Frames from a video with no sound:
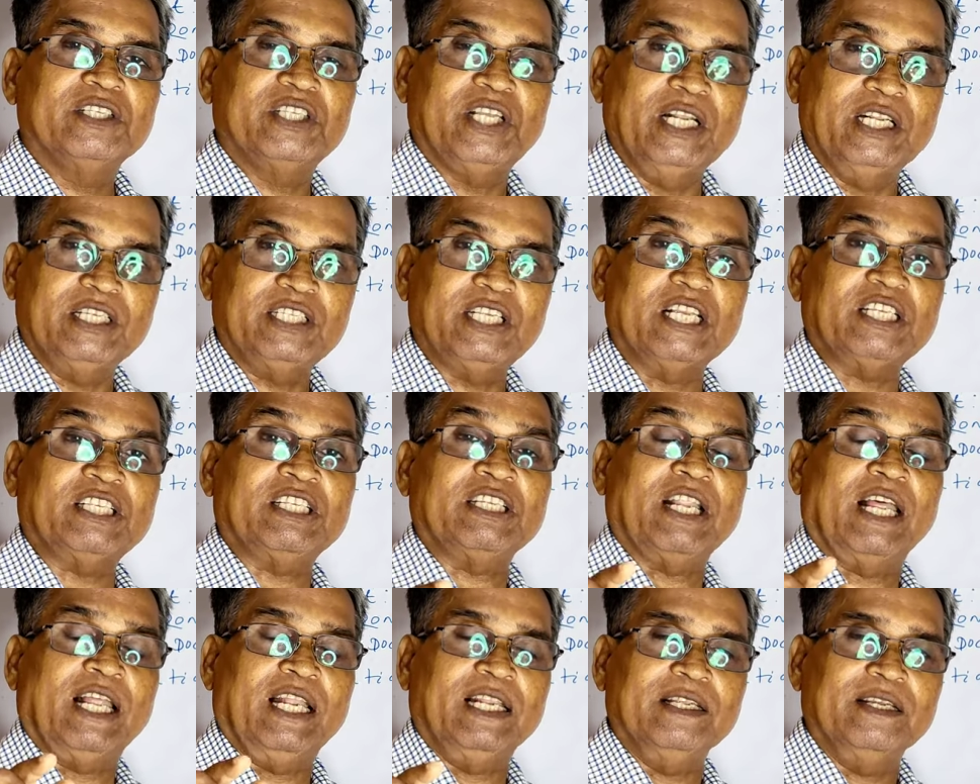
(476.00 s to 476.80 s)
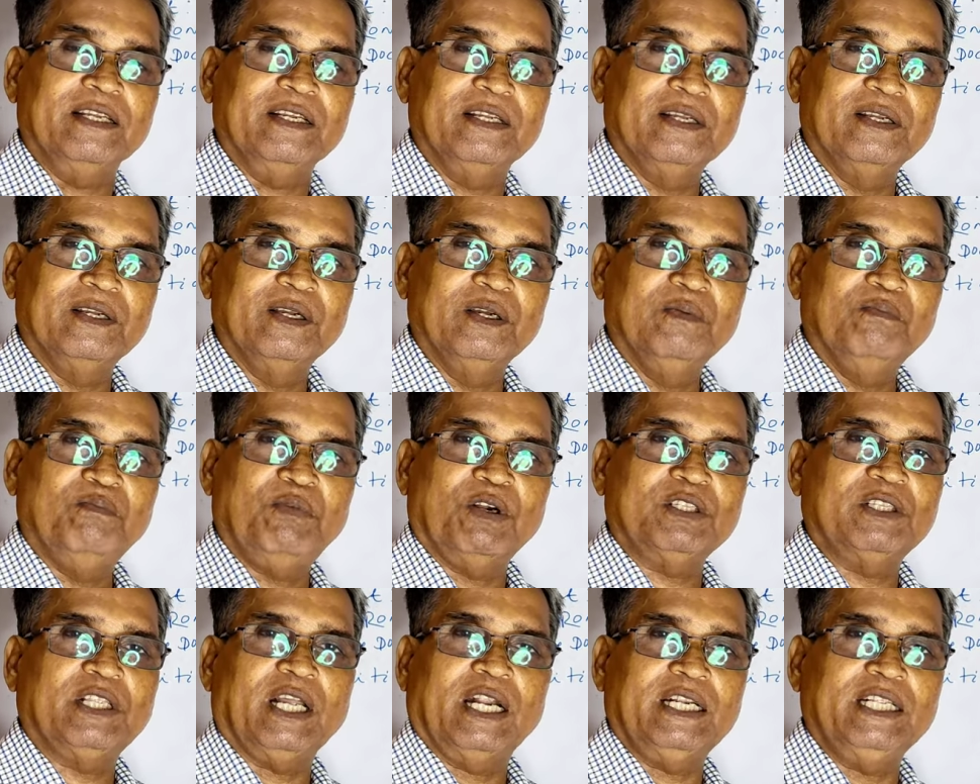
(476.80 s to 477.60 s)
sensationally,
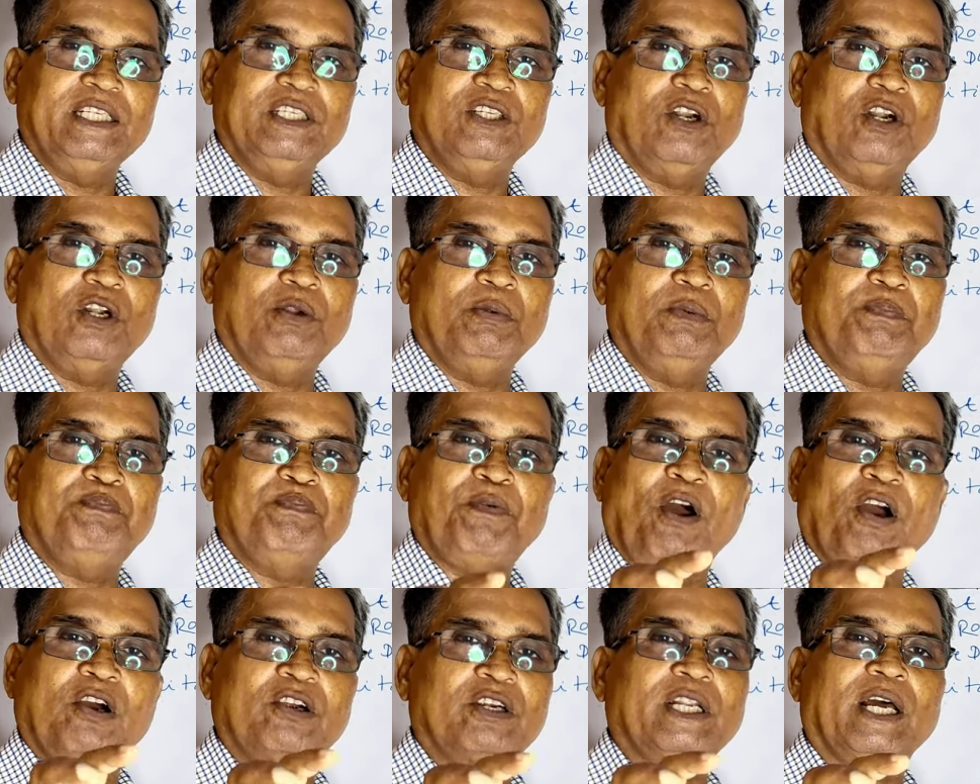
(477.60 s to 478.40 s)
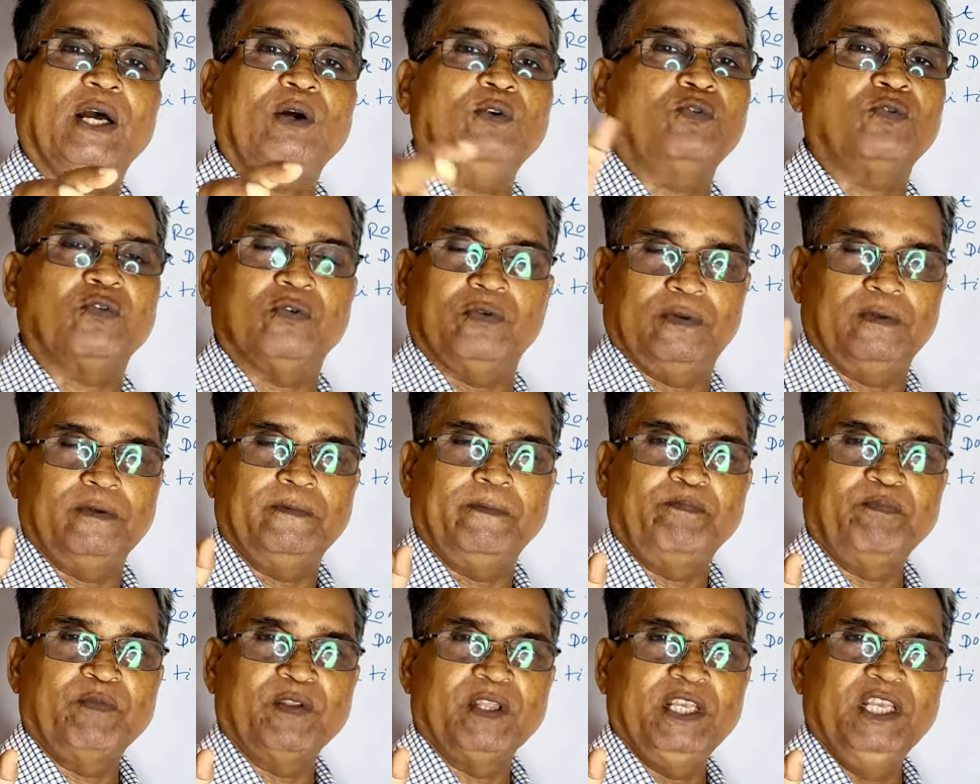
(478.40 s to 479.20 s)
but that is not to be plucked out.
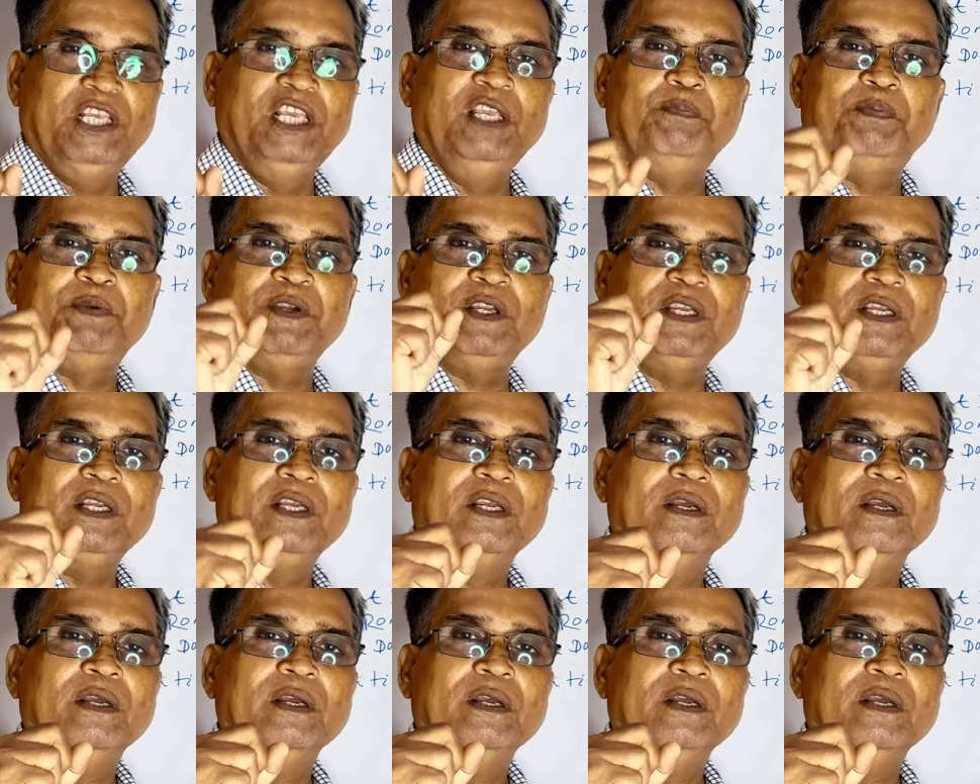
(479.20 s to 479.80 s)
If